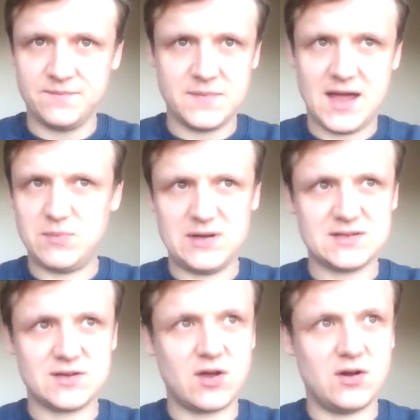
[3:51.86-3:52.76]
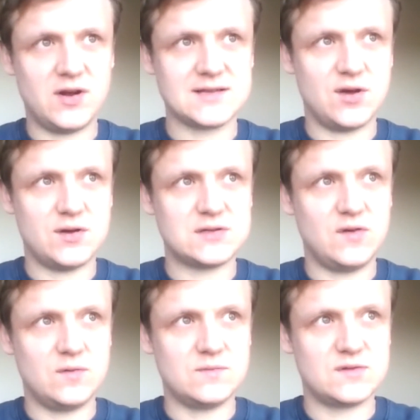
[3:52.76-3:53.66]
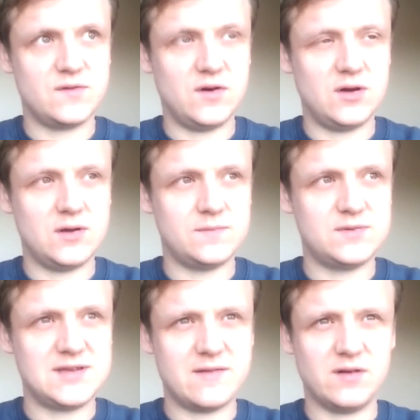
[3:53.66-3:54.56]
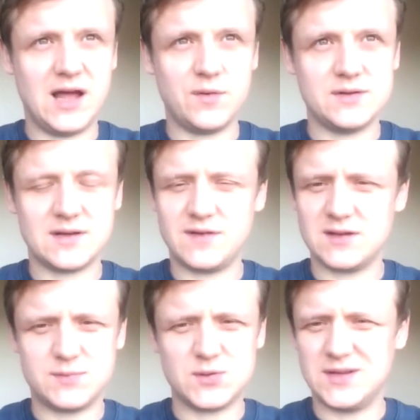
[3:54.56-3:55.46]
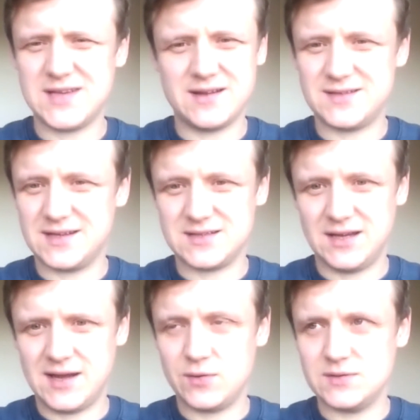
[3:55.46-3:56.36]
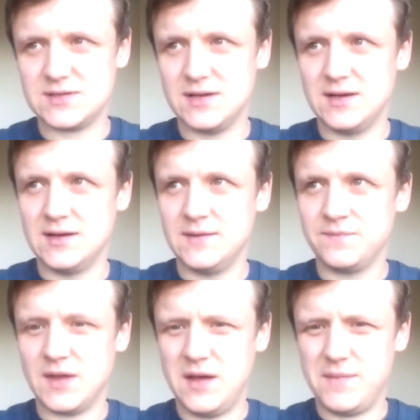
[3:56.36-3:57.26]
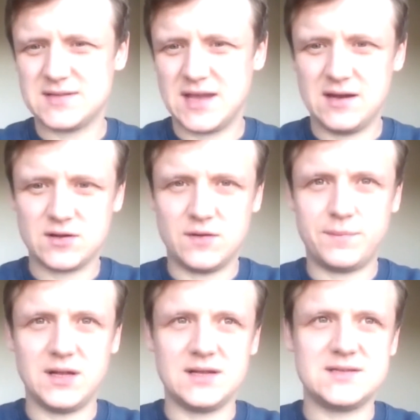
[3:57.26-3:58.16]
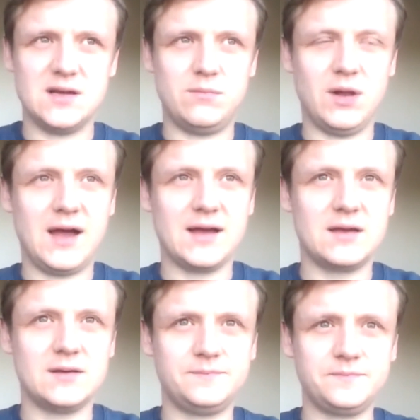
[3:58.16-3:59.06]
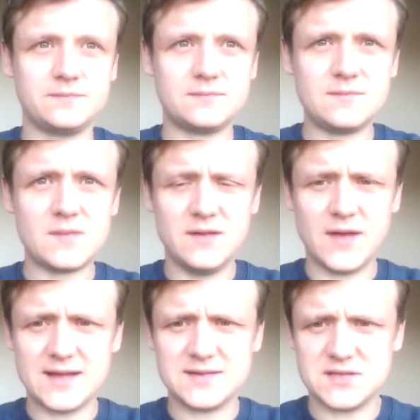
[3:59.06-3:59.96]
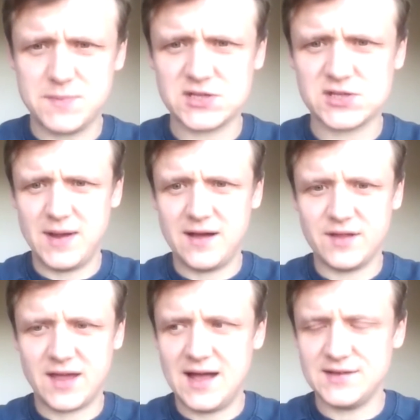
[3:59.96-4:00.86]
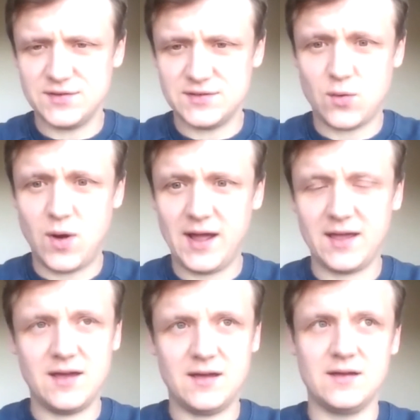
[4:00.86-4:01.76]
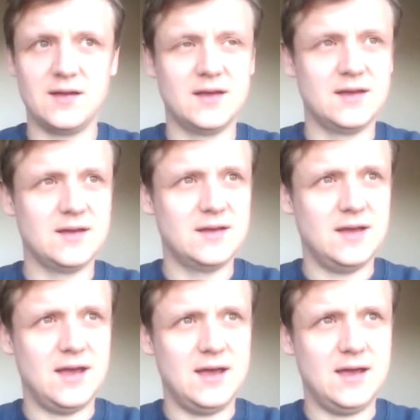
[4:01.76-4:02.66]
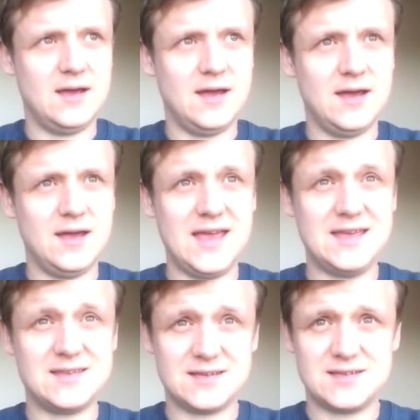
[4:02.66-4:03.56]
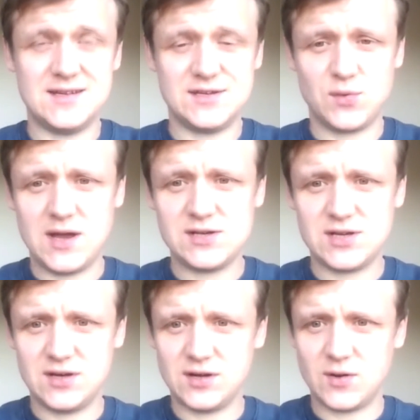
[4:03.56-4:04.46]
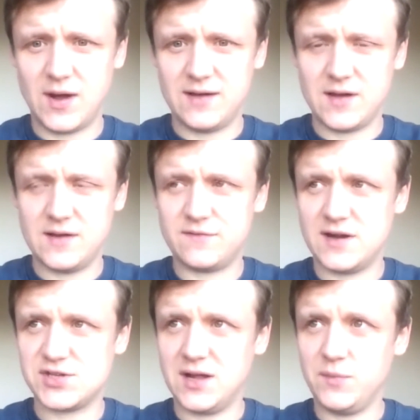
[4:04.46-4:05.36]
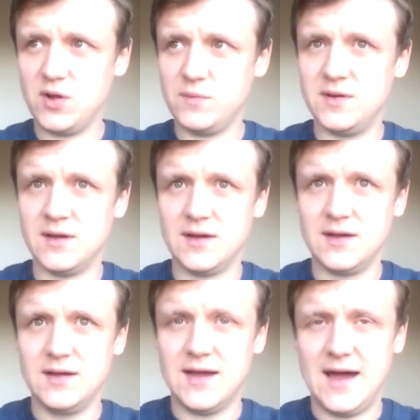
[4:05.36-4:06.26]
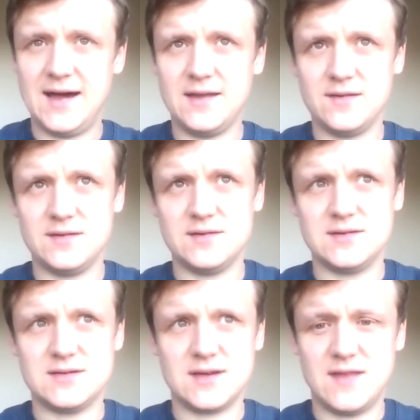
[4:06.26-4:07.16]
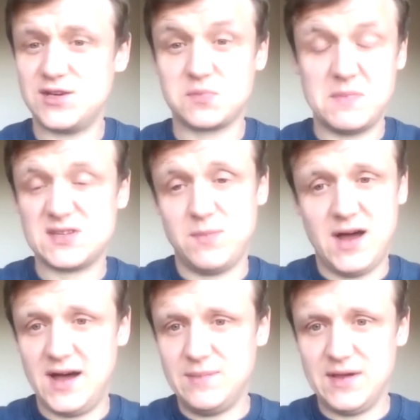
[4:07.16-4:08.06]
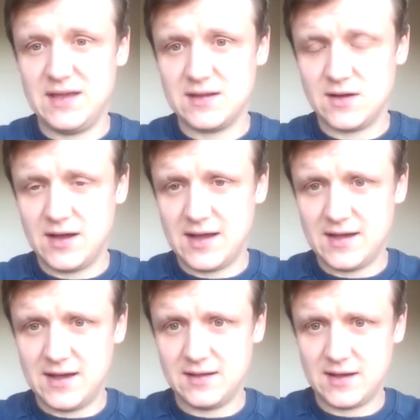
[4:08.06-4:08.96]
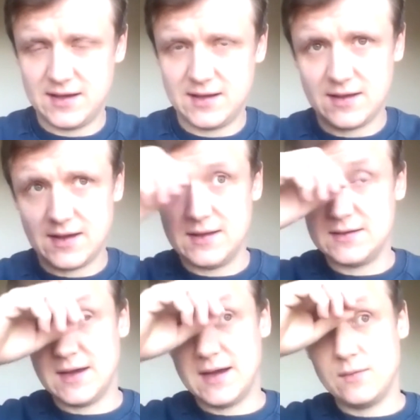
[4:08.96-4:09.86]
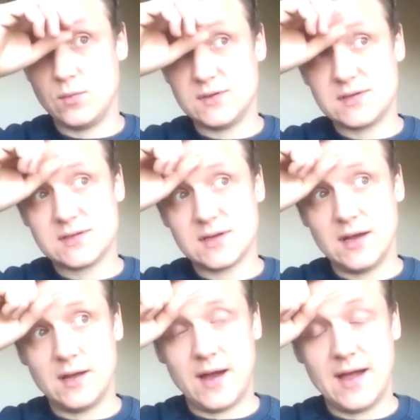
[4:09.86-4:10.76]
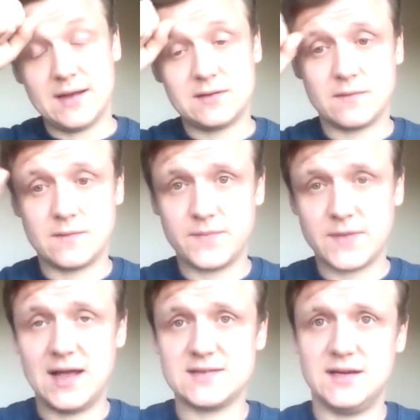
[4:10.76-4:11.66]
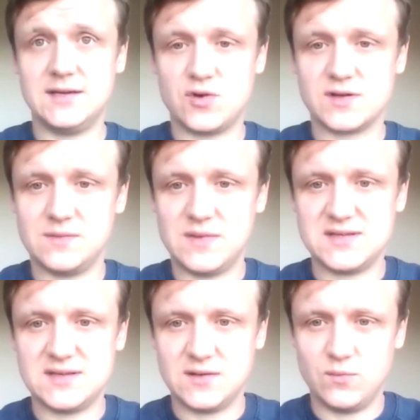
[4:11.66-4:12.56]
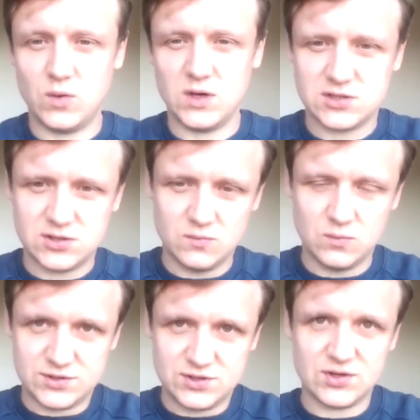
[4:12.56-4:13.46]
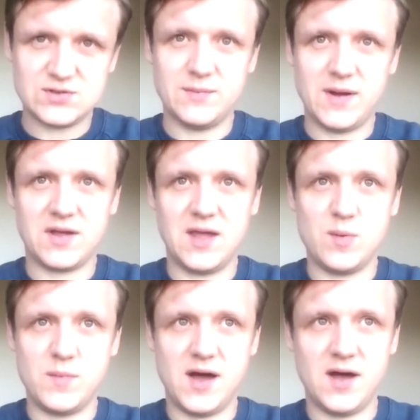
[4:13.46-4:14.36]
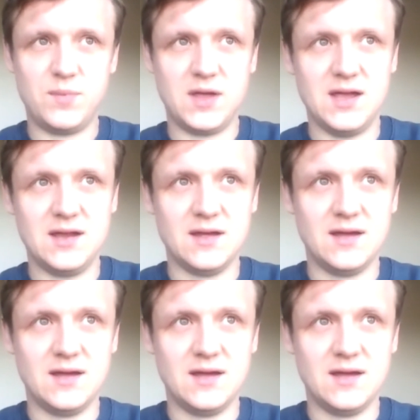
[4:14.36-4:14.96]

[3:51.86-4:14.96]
I'd been sucking on exhaustions for several hours. I think it's between 10 and 16 hours. And my skin had completely turned black, and they had to smash of the car. So it's quite a heated situation, quite a fragile moment. And they just missed my heartbeat. I had class A drugs in my system, which was just about keeping my heart beating.